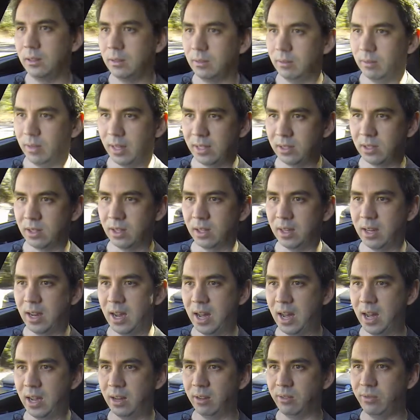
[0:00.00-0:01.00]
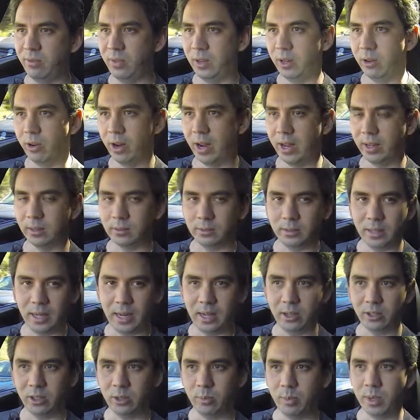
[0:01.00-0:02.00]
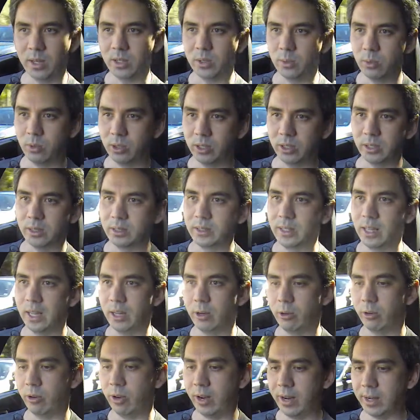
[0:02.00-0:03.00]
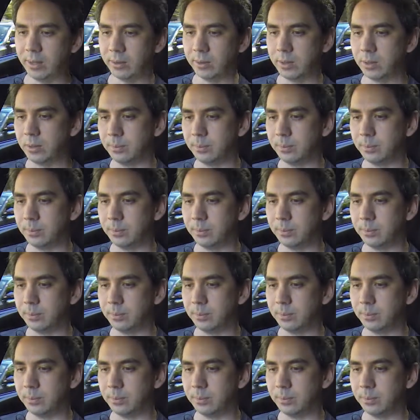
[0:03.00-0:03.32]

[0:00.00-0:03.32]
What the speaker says: lets the car figure out how you best want to get around.